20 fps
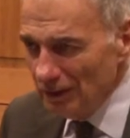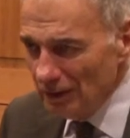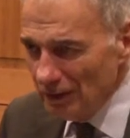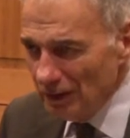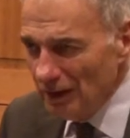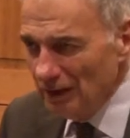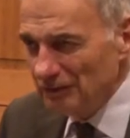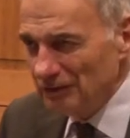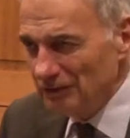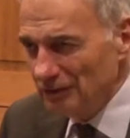
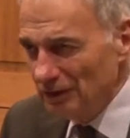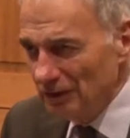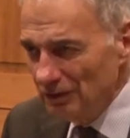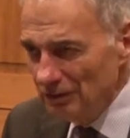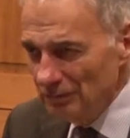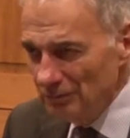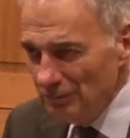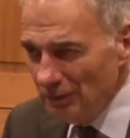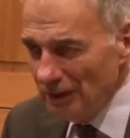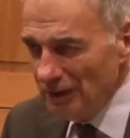Alaska,
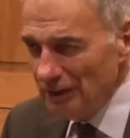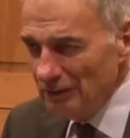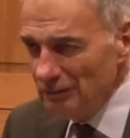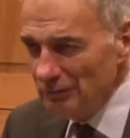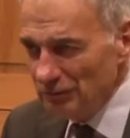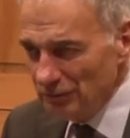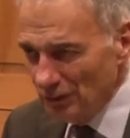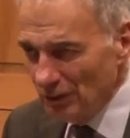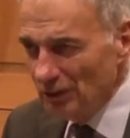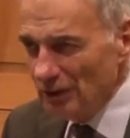Maine,
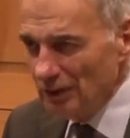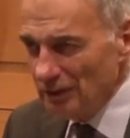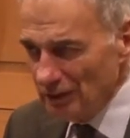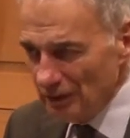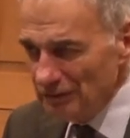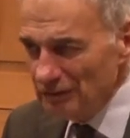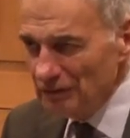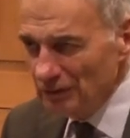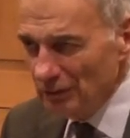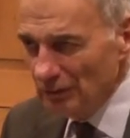Florida,
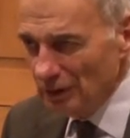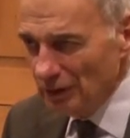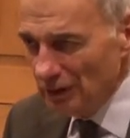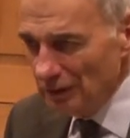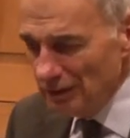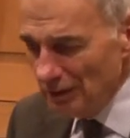so on.